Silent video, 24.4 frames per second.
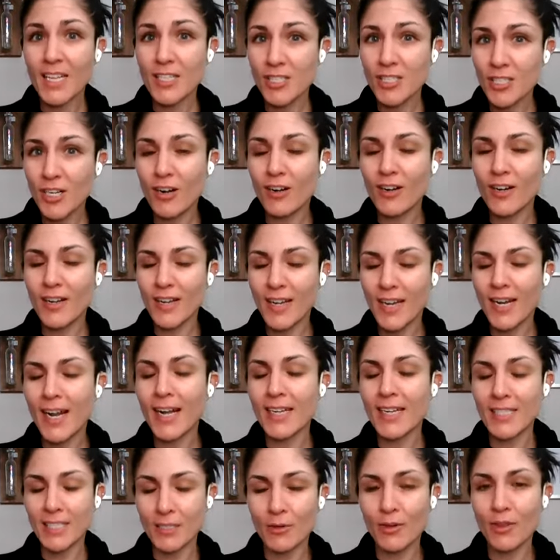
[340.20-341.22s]
and started
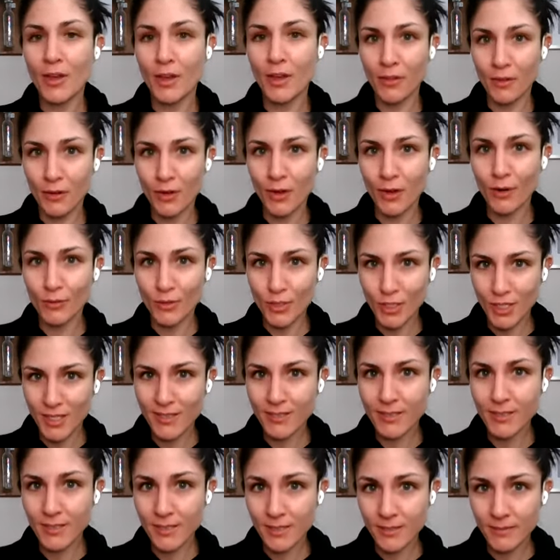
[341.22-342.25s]
connecting with other
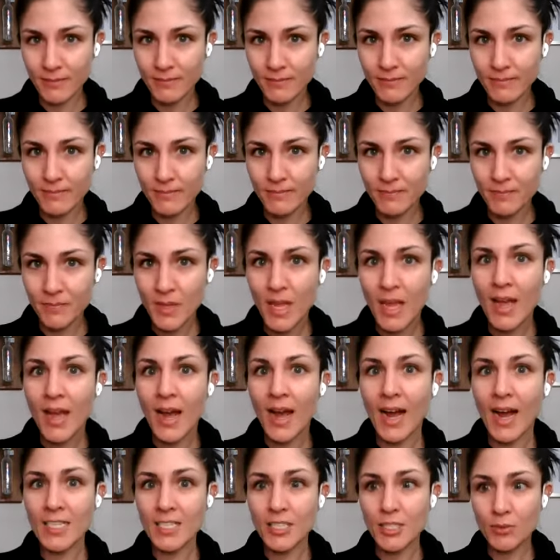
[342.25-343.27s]
coaches.
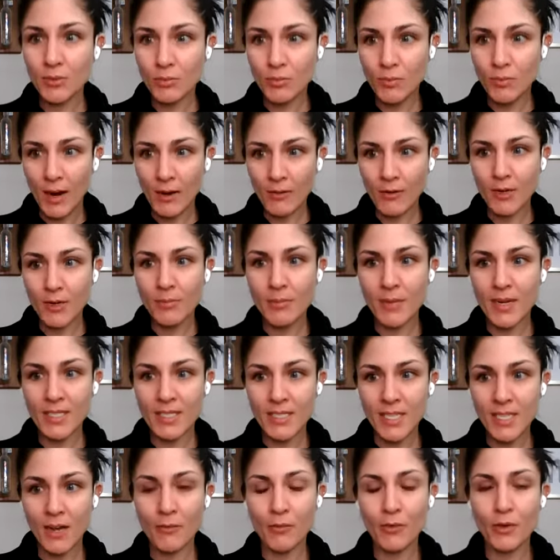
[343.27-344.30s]
I surrounded
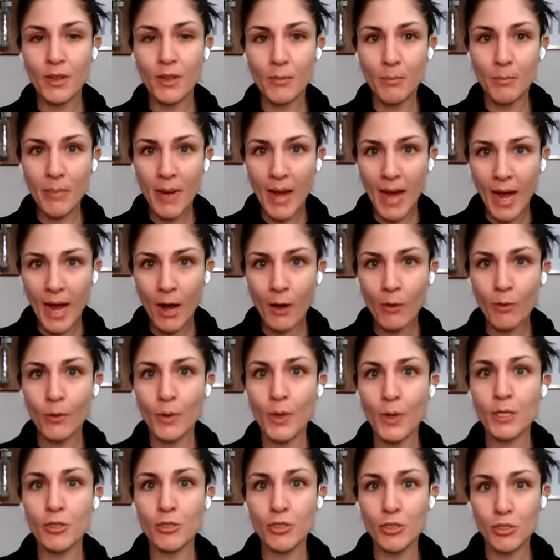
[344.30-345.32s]
myself with
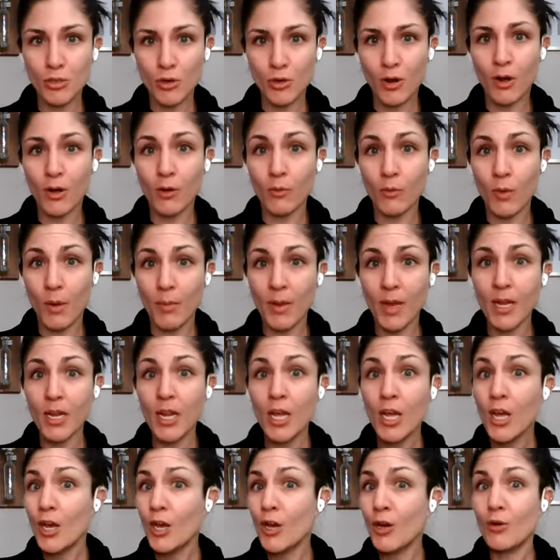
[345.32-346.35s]
empowering, strong
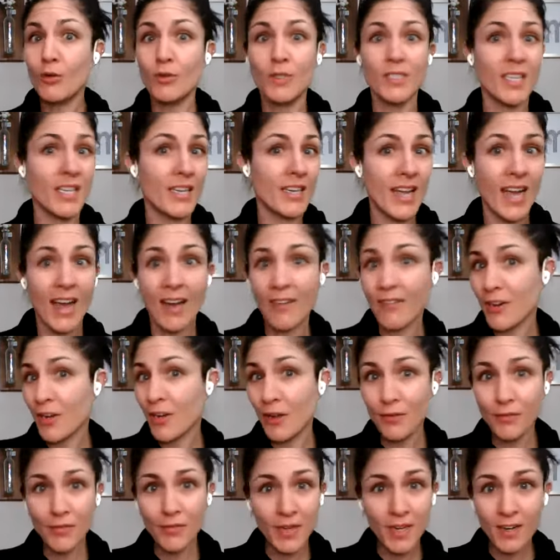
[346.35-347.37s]
women who didn't have it
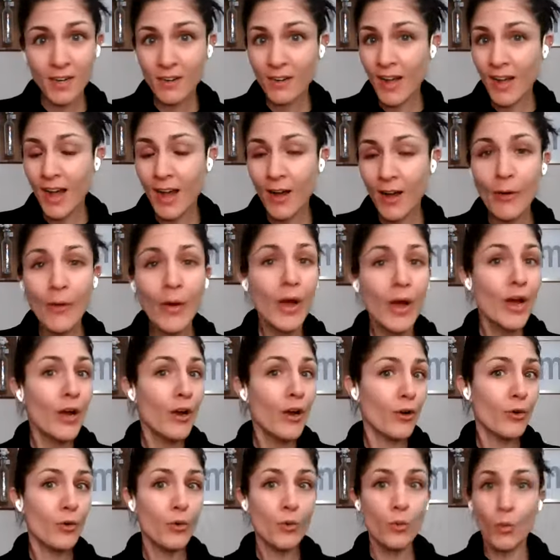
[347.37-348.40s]
all figured out,
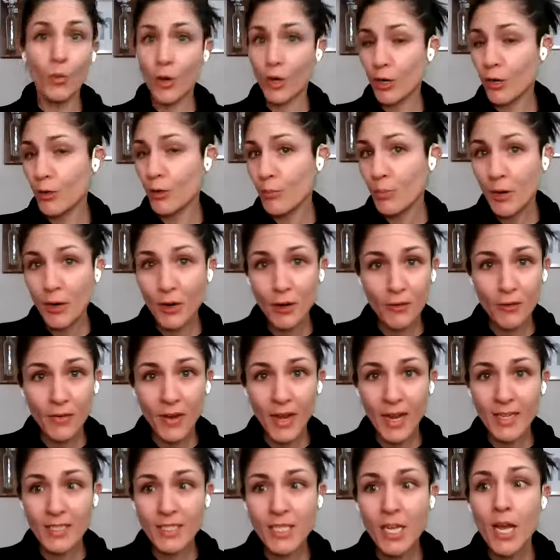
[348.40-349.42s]
who weren't
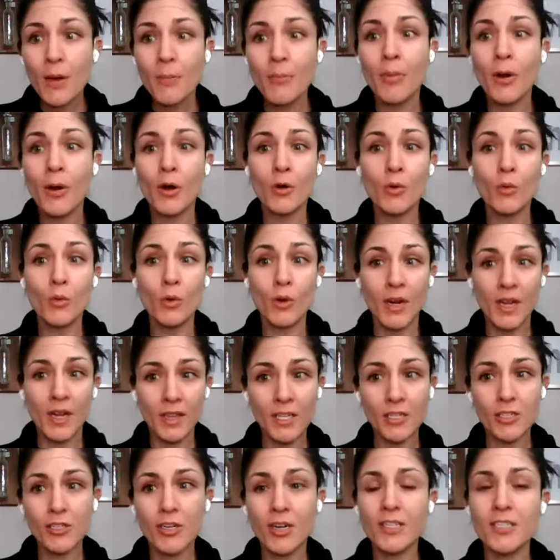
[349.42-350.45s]
perfect, but who were
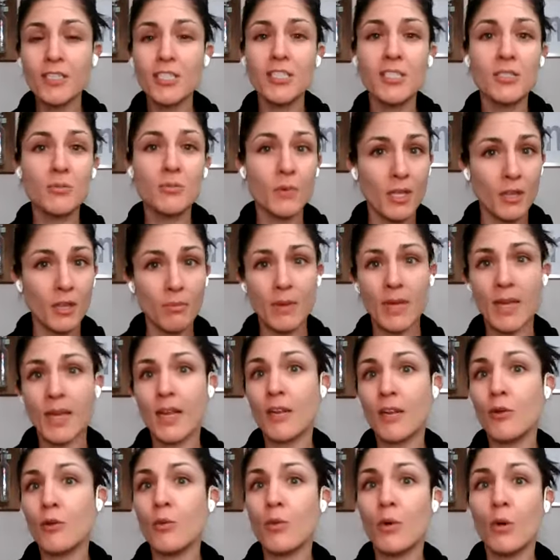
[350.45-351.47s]
in the trenches with me
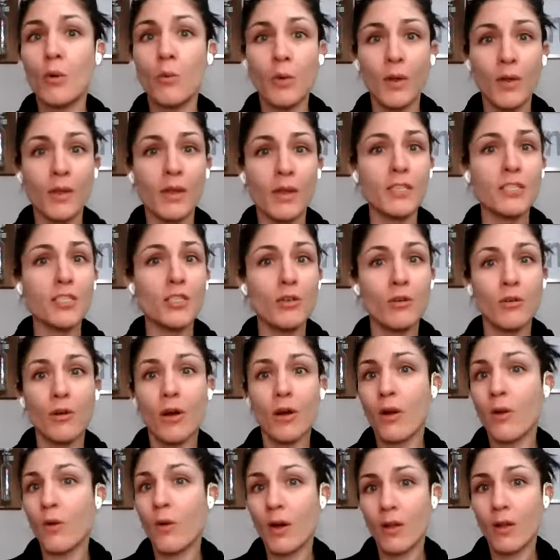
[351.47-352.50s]
and who were willing to
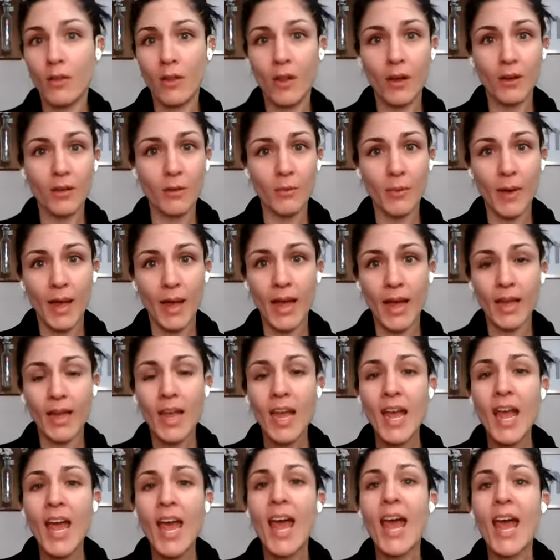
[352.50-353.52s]
grow along the way.
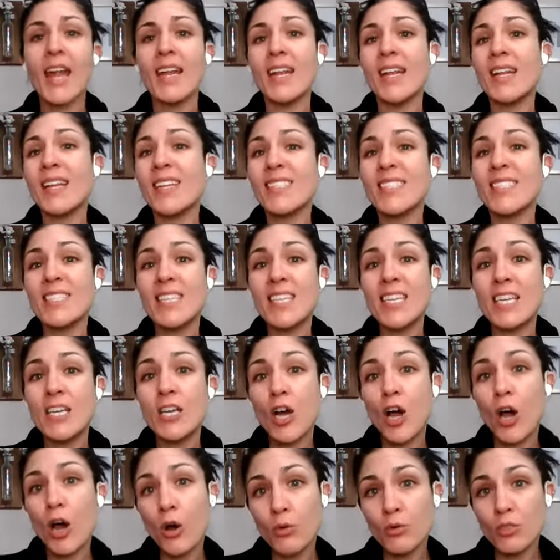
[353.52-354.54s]
And it is the
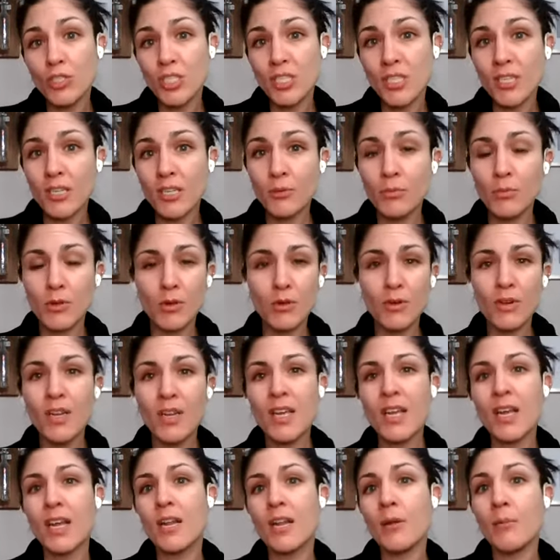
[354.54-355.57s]
coaching
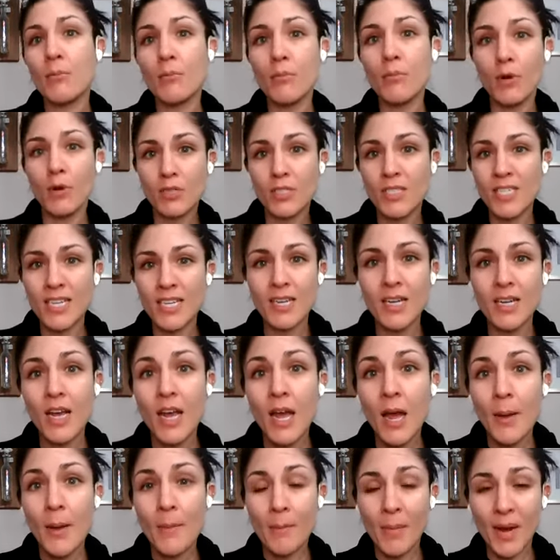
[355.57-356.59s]
community and immersing
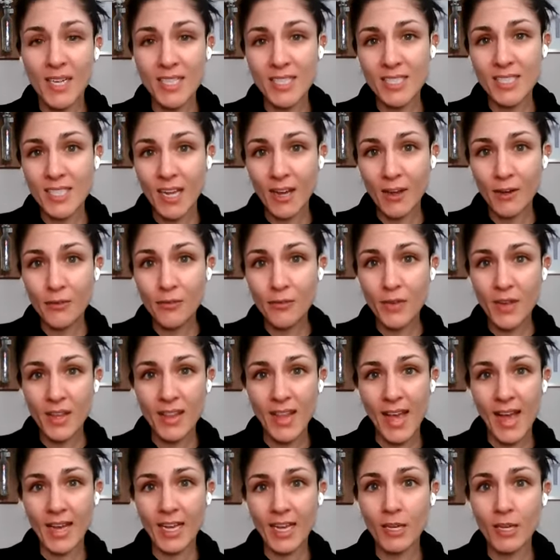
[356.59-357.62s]
myself in
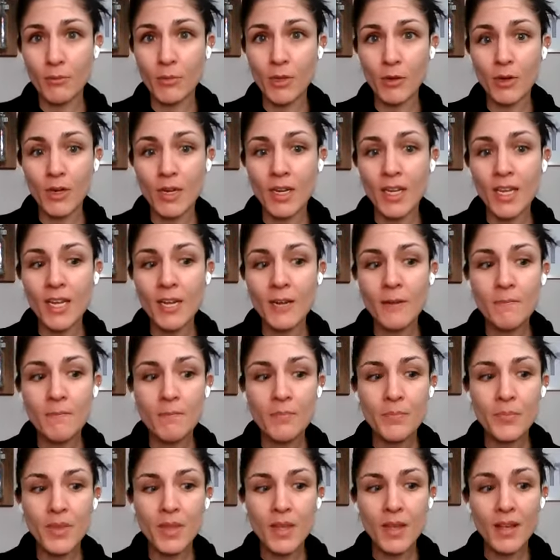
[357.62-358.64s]
that community
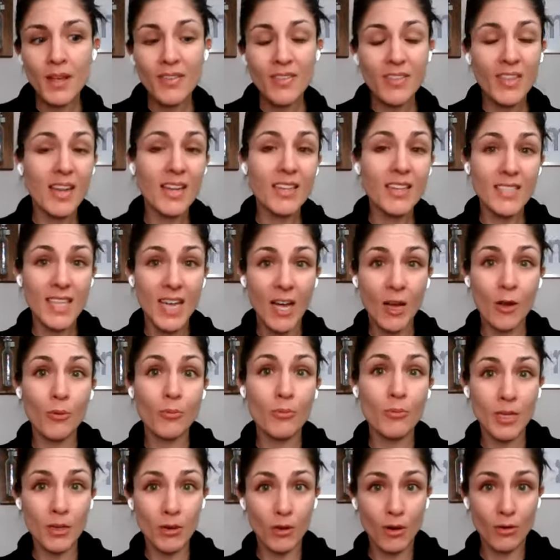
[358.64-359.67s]
that has
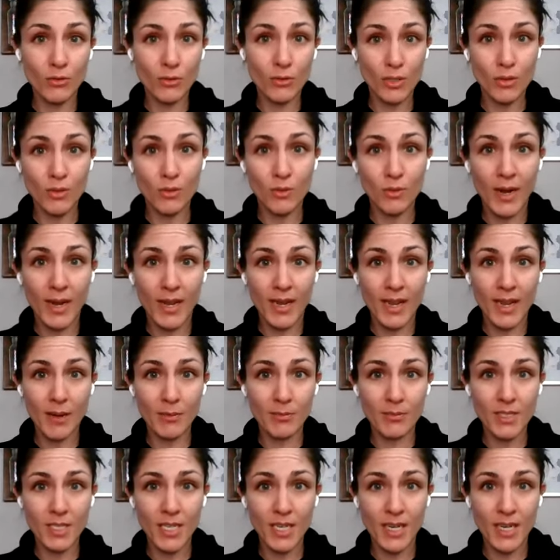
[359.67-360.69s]
helped me grow to who I
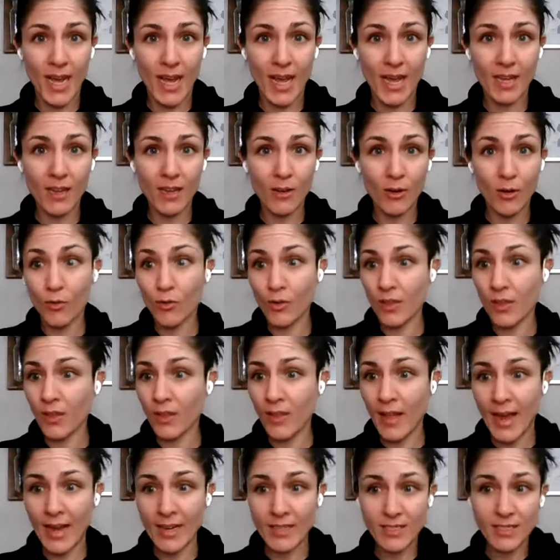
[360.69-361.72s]
am today over the
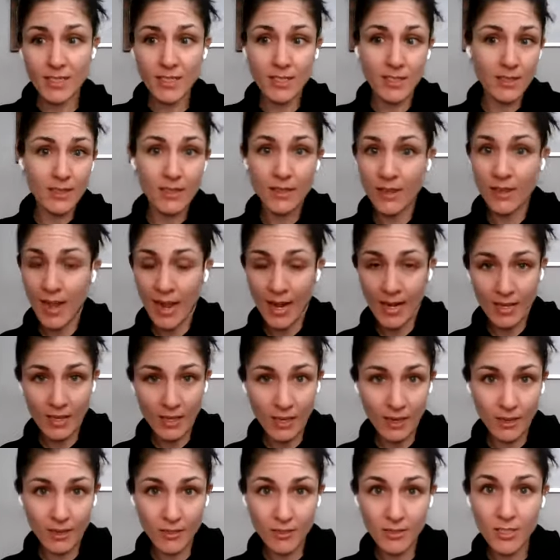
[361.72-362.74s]
last nine
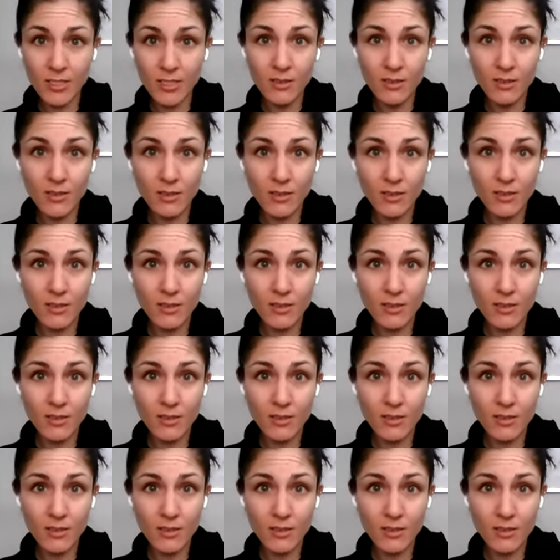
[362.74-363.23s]
years